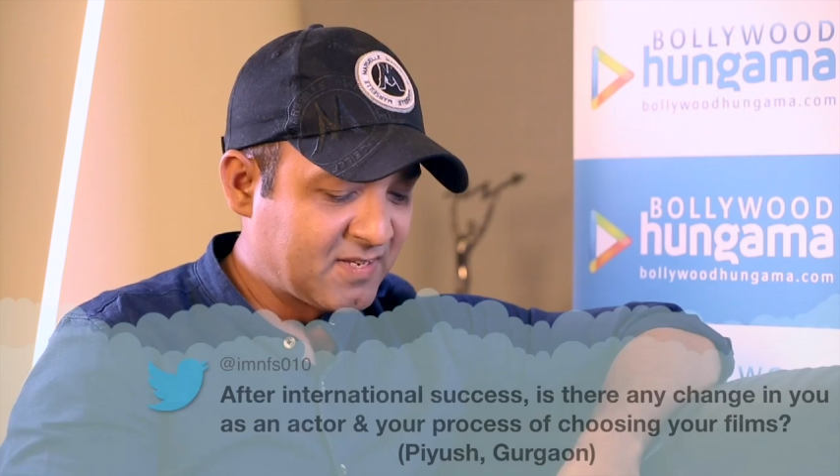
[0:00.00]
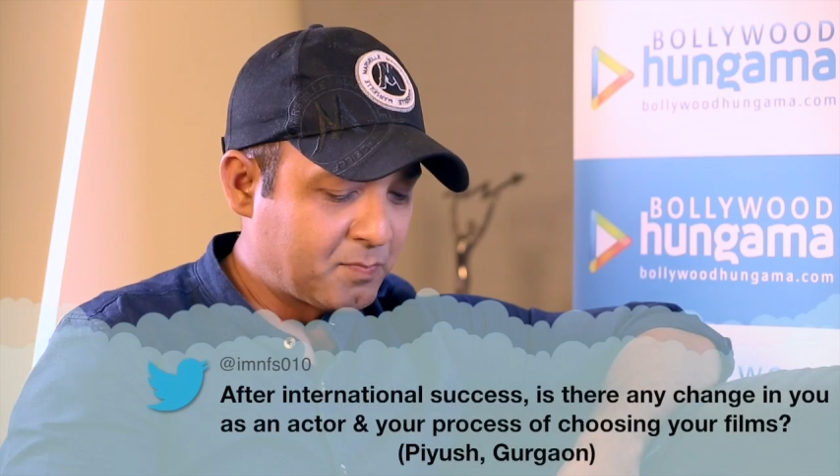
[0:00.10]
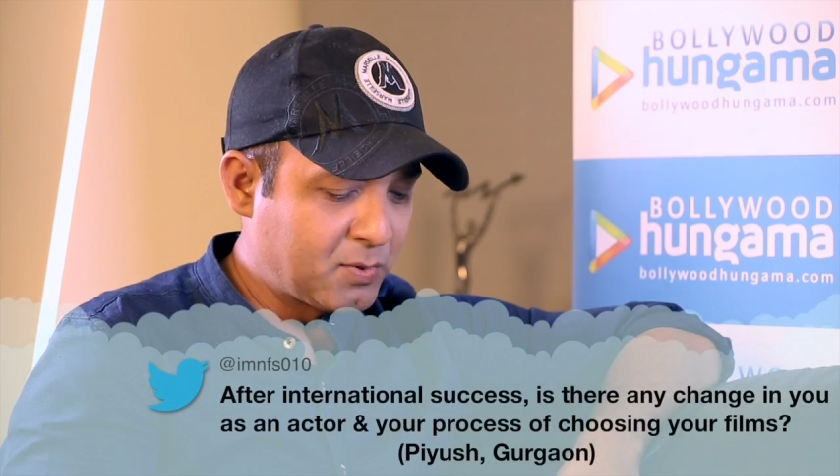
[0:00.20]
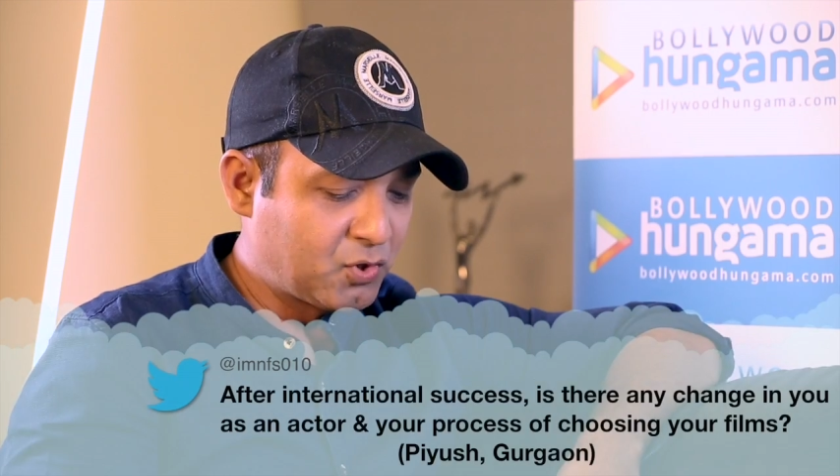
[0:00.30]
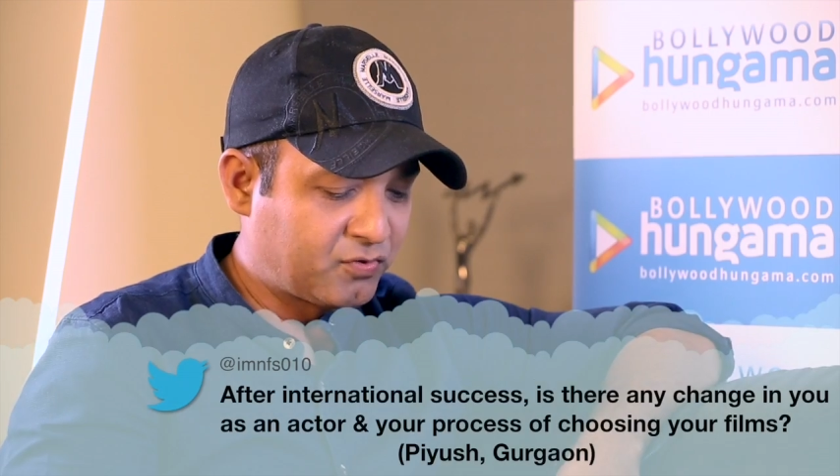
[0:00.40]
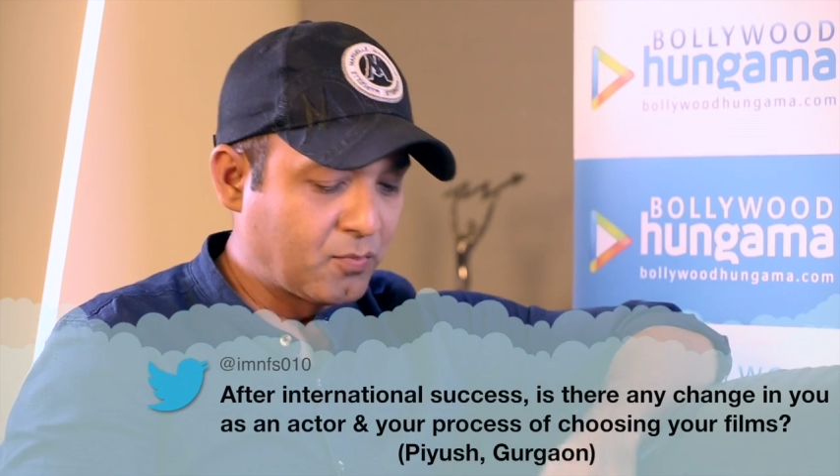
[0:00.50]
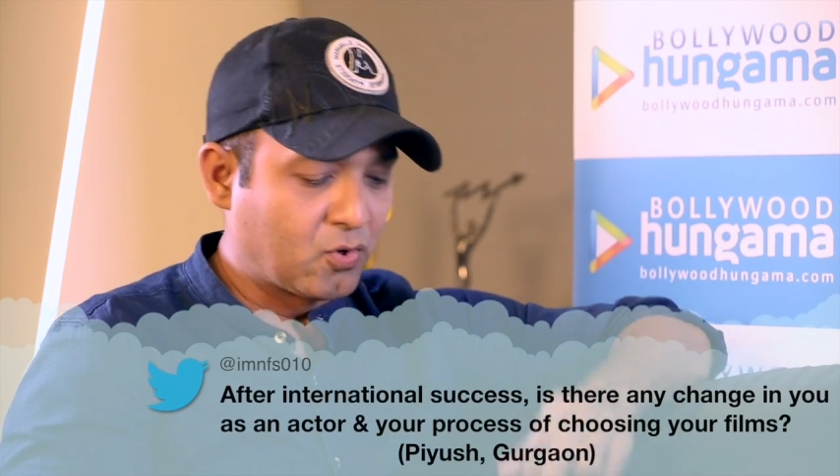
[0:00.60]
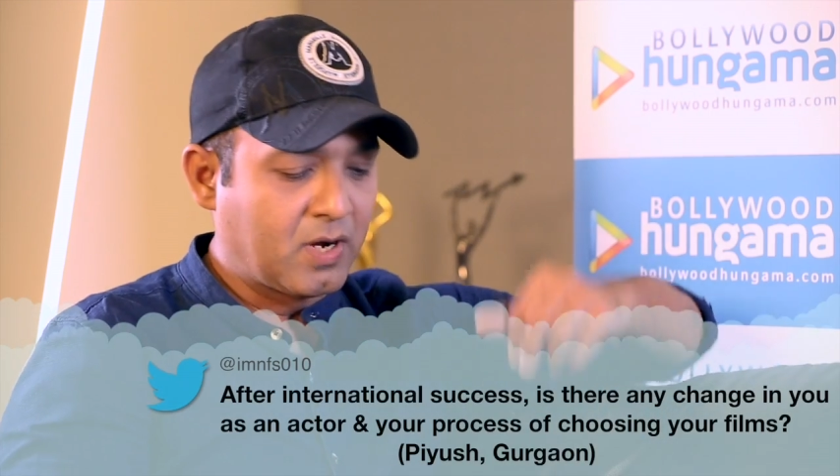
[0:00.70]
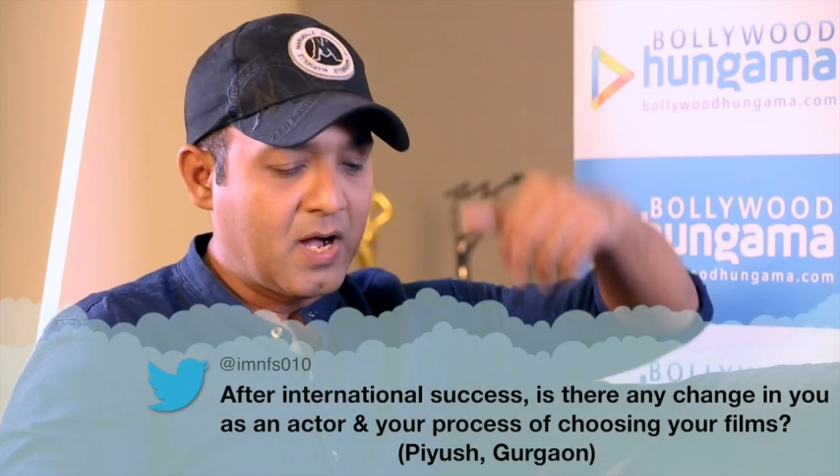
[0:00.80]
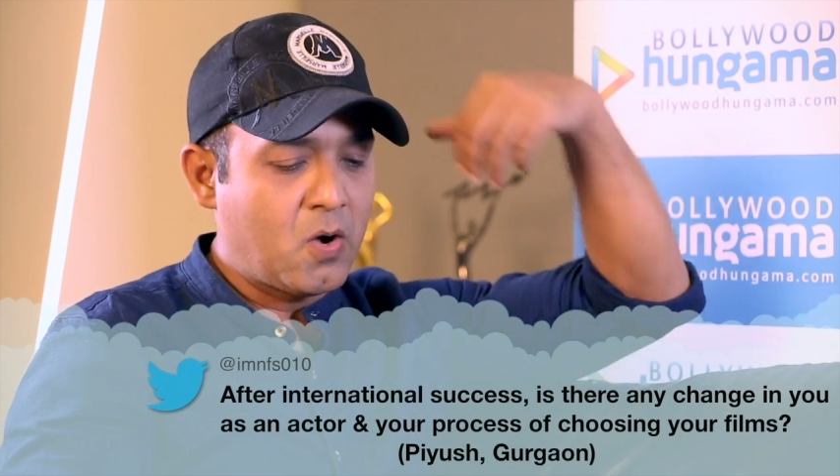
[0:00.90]
This is Piyush from
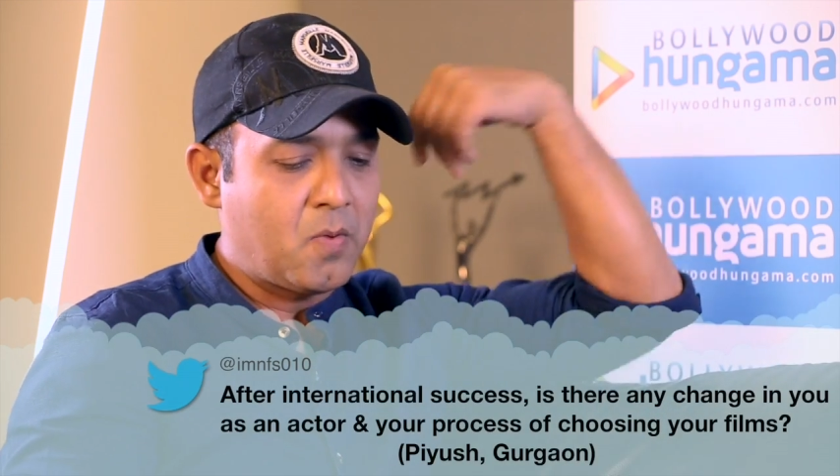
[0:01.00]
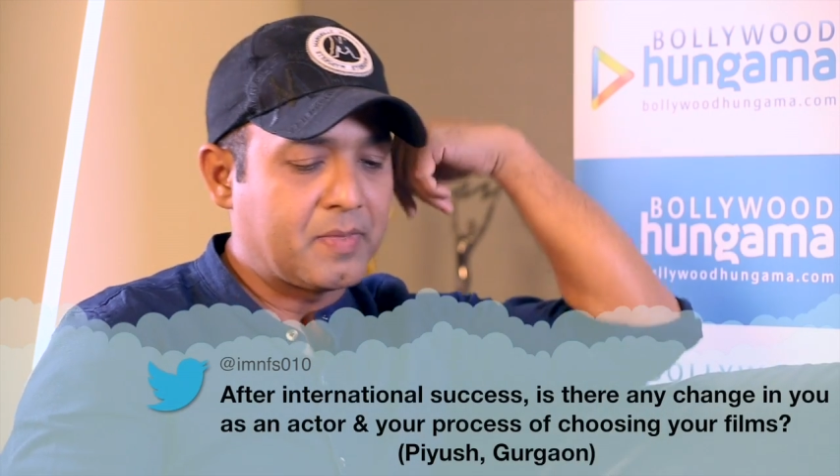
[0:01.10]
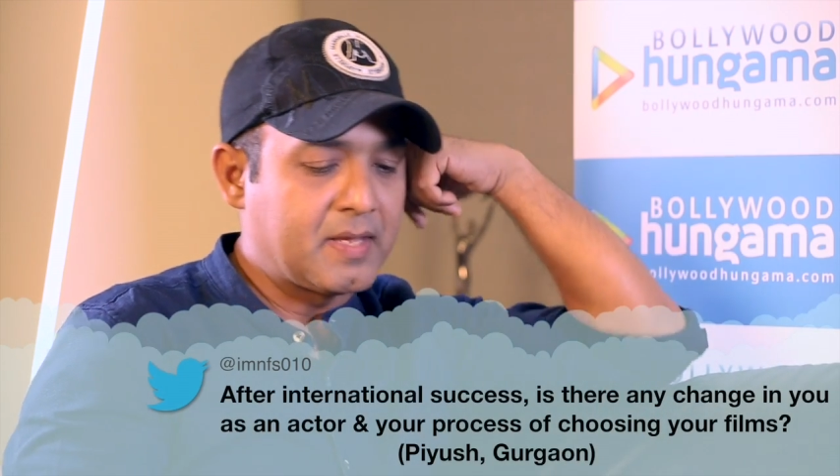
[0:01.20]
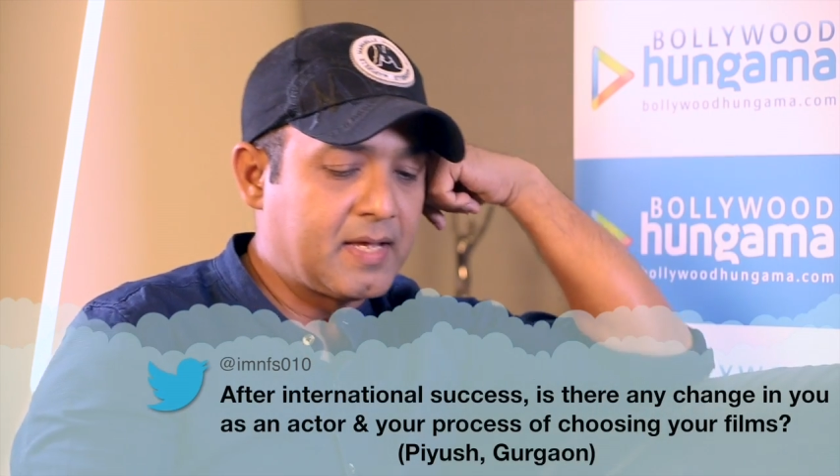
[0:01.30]
Gurgaon.